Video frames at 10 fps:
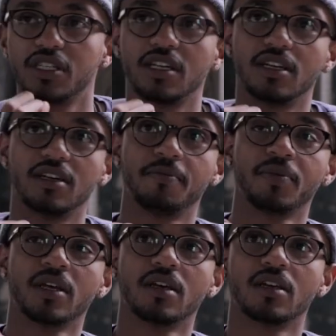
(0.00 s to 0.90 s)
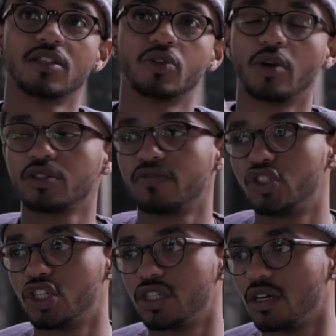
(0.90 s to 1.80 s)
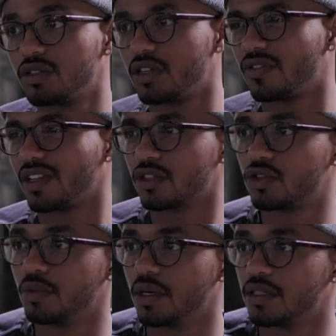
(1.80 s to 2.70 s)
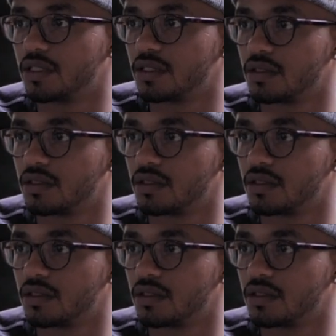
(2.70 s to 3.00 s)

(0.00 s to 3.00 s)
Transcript: So when I was in Virginia, I was there for like 2 months.